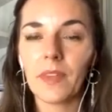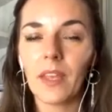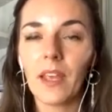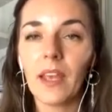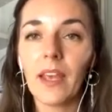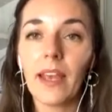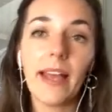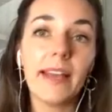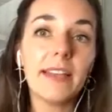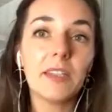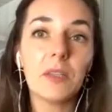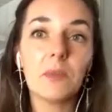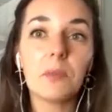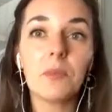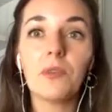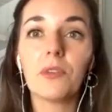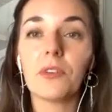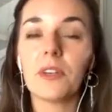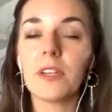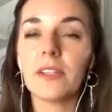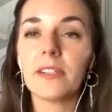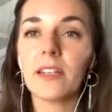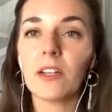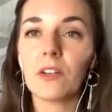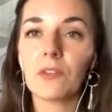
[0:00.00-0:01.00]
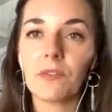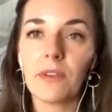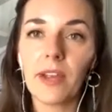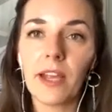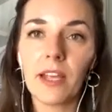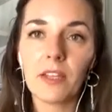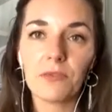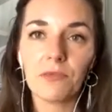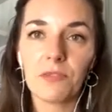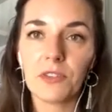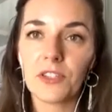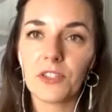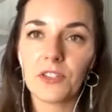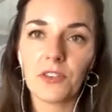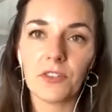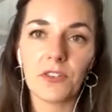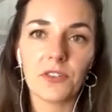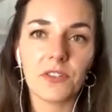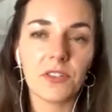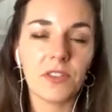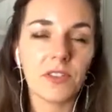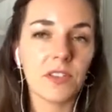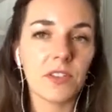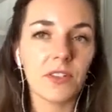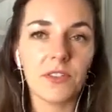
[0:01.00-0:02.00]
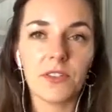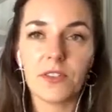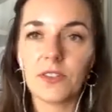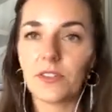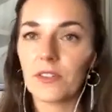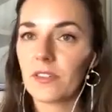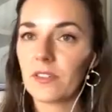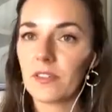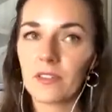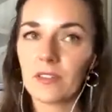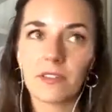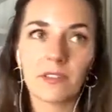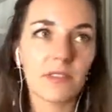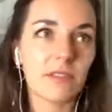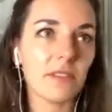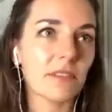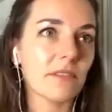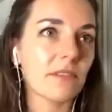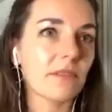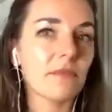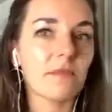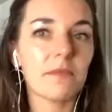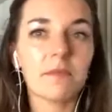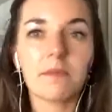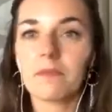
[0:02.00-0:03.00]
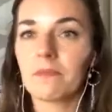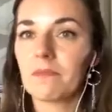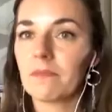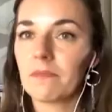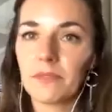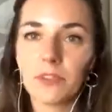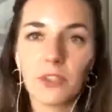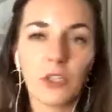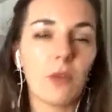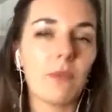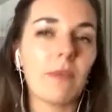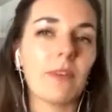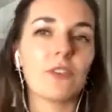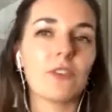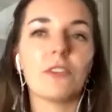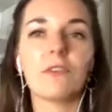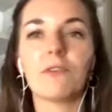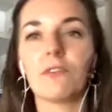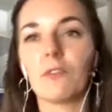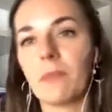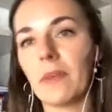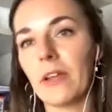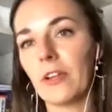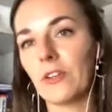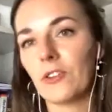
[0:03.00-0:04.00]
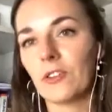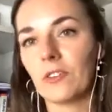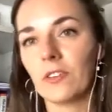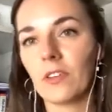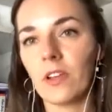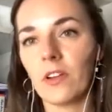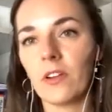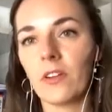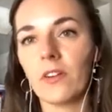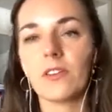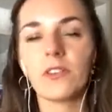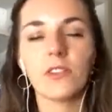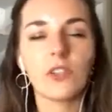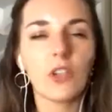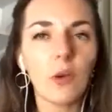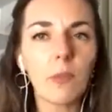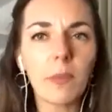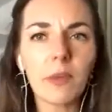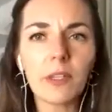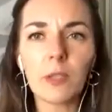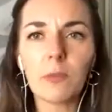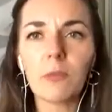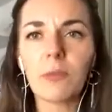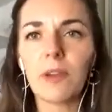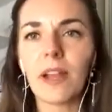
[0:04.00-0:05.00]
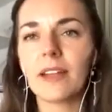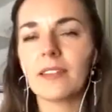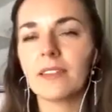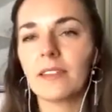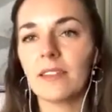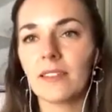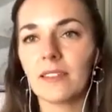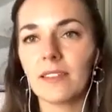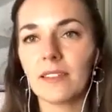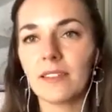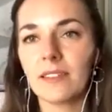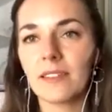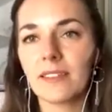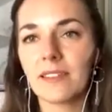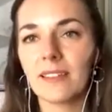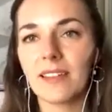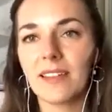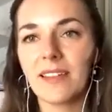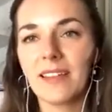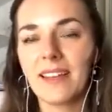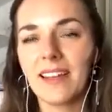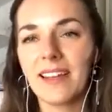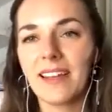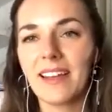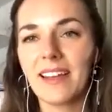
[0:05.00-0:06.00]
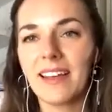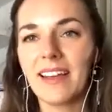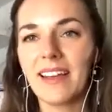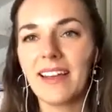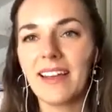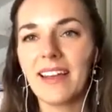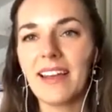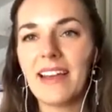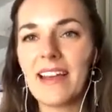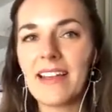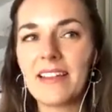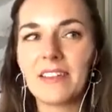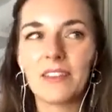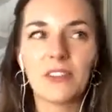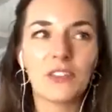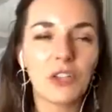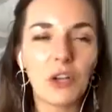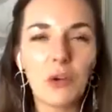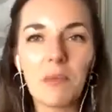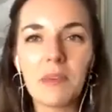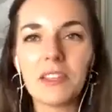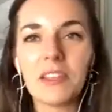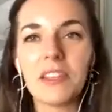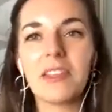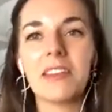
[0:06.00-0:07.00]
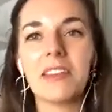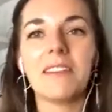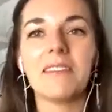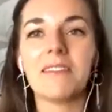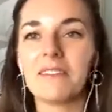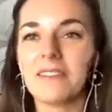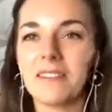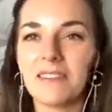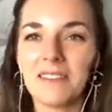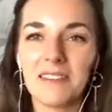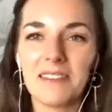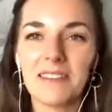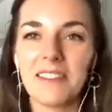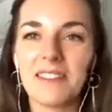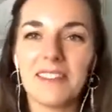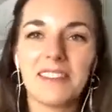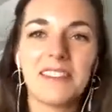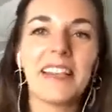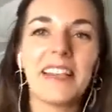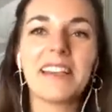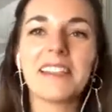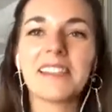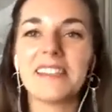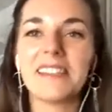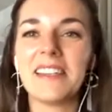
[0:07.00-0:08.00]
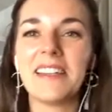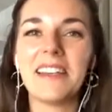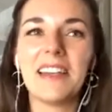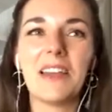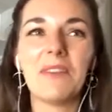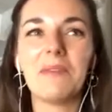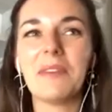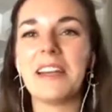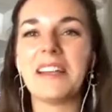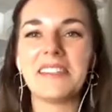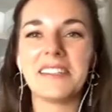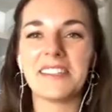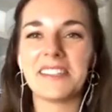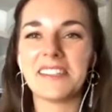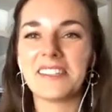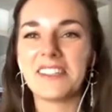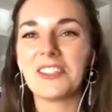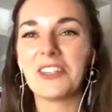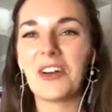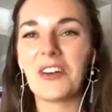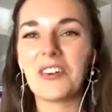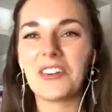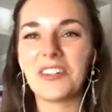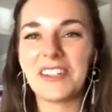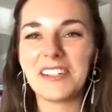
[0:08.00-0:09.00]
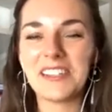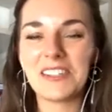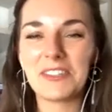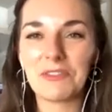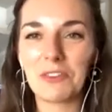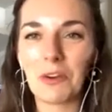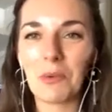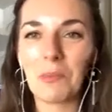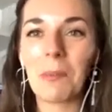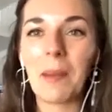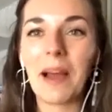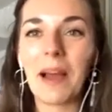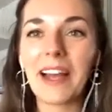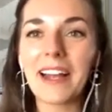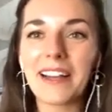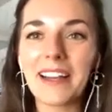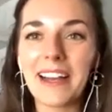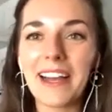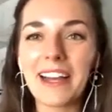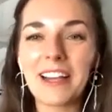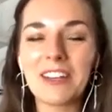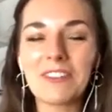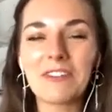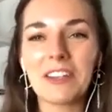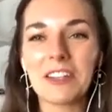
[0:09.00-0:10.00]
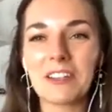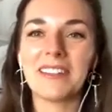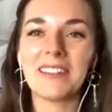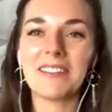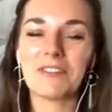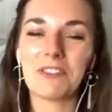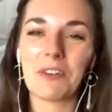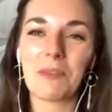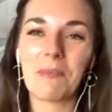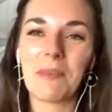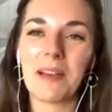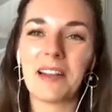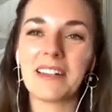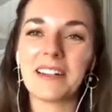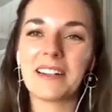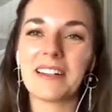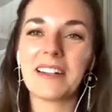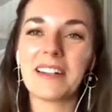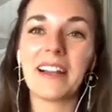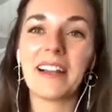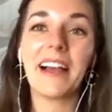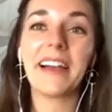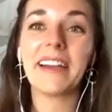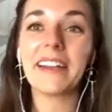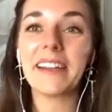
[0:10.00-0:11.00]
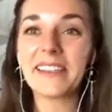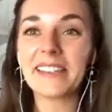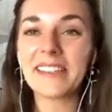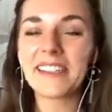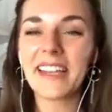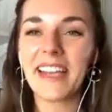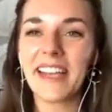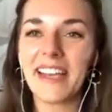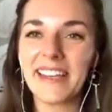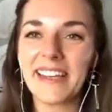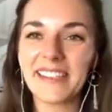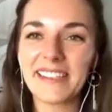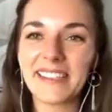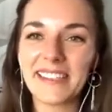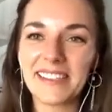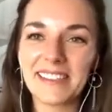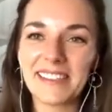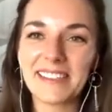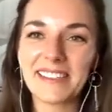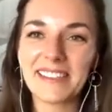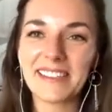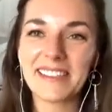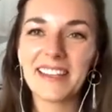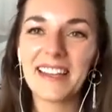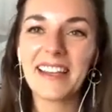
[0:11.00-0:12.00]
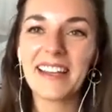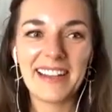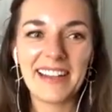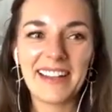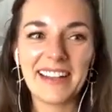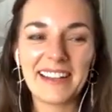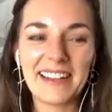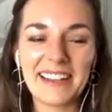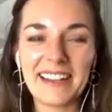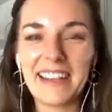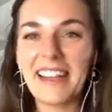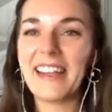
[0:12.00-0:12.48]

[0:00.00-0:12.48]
And the book is a great resource. There's so much information there, so many practices, and so many sexy, amazing stories from my life and from my clients' cases. Yeah,